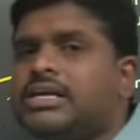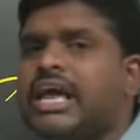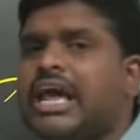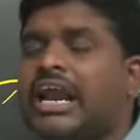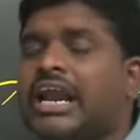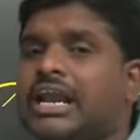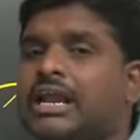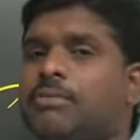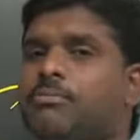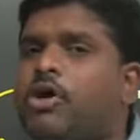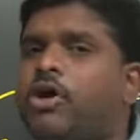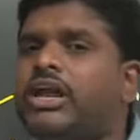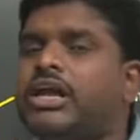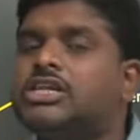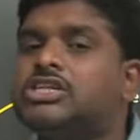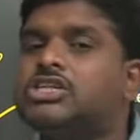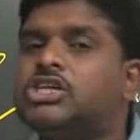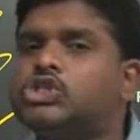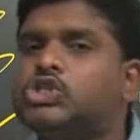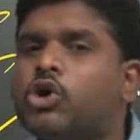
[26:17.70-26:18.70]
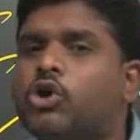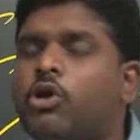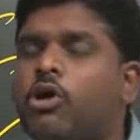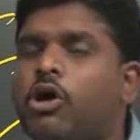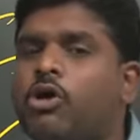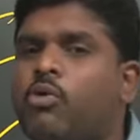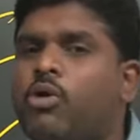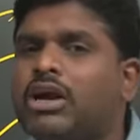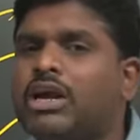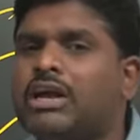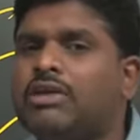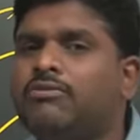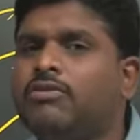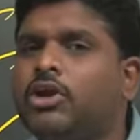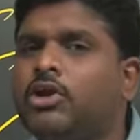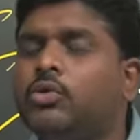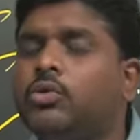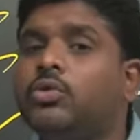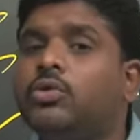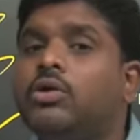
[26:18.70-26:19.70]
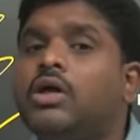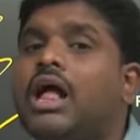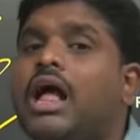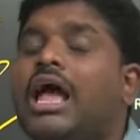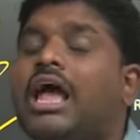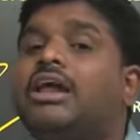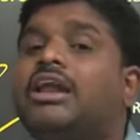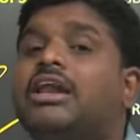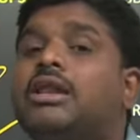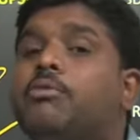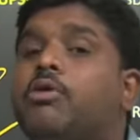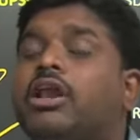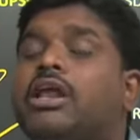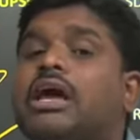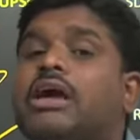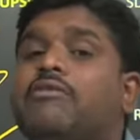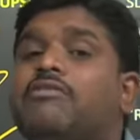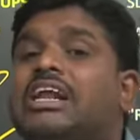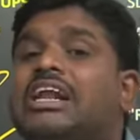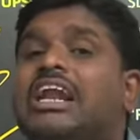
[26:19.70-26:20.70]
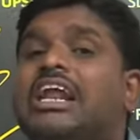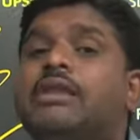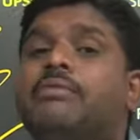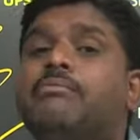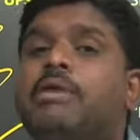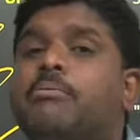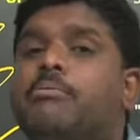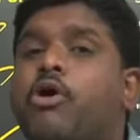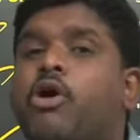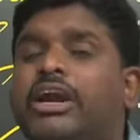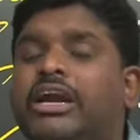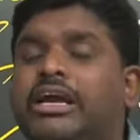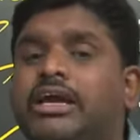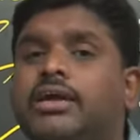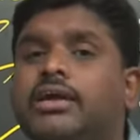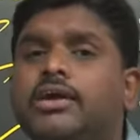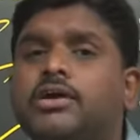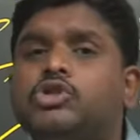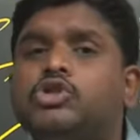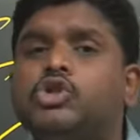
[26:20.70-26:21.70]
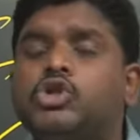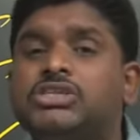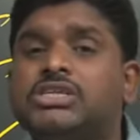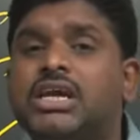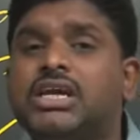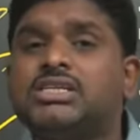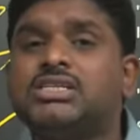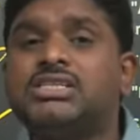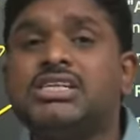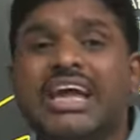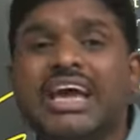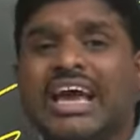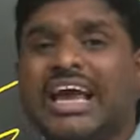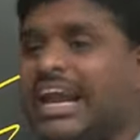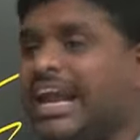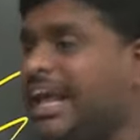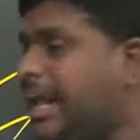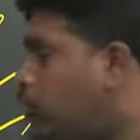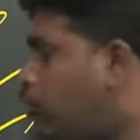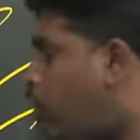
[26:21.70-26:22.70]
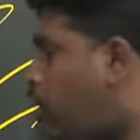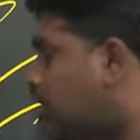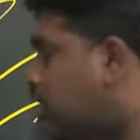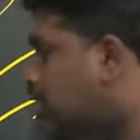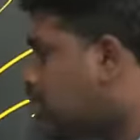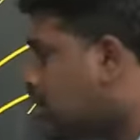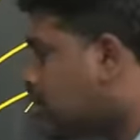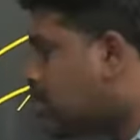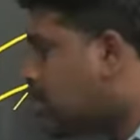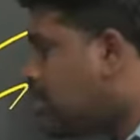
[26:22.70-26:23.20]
Early morning 6 o'clock, what I will do? Early morning I will clean my body. So 6, clean water.